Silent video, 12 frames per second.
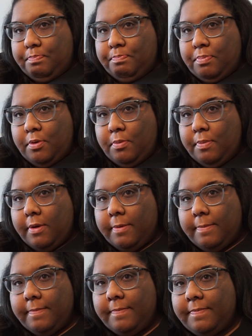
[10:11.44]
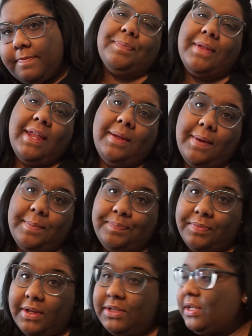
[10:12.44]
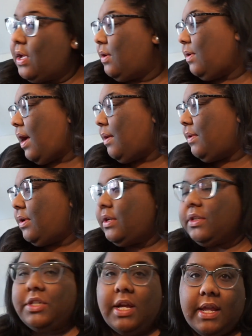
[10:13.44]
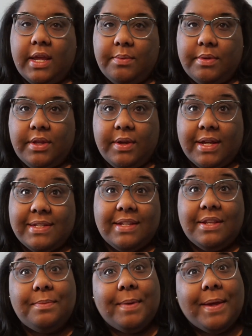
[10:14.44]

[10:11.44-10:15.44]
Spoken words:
boop. Anyway, so I will check in with you guys in a little